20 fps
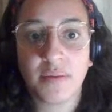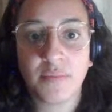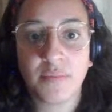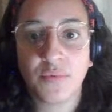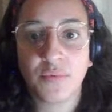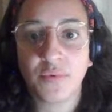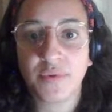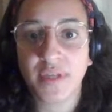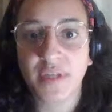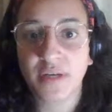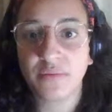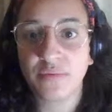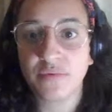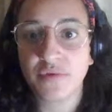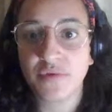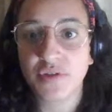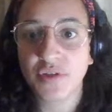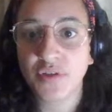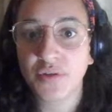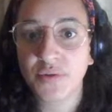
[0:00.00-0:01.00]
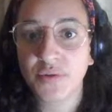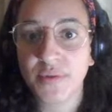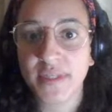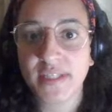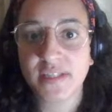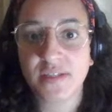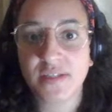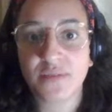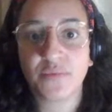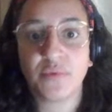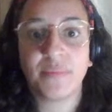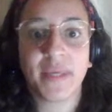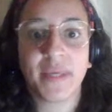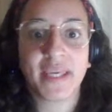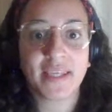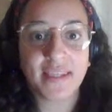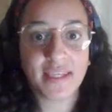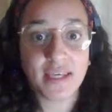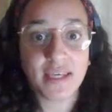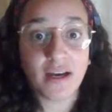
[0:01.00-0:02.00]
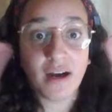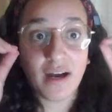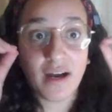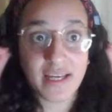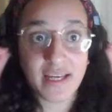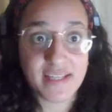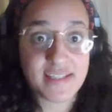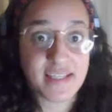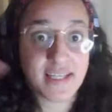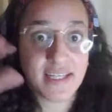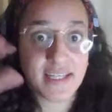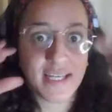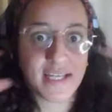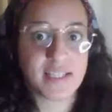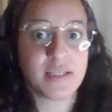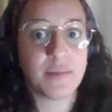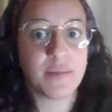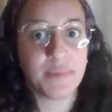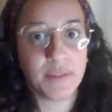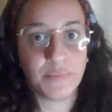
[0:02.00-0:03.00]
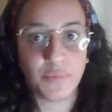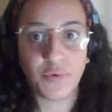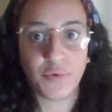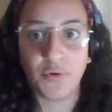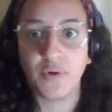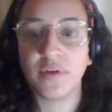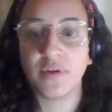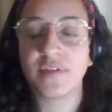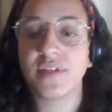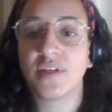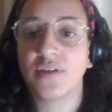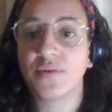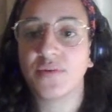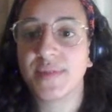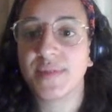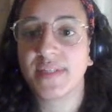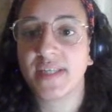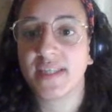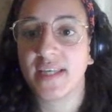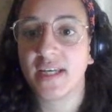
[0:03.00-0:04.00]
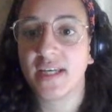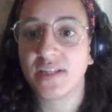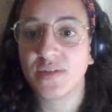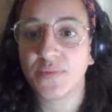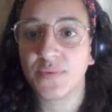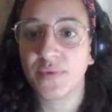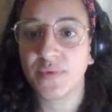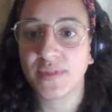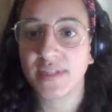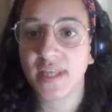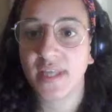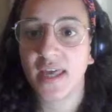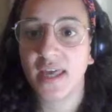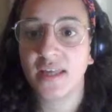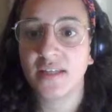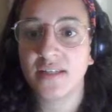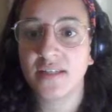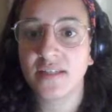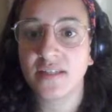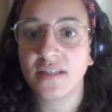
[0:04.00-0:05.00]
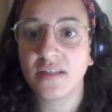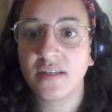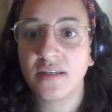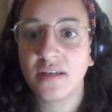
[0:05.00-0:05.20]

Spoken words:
What that will do is it will make the eyes connect a bit more, so you'll see that towards the end.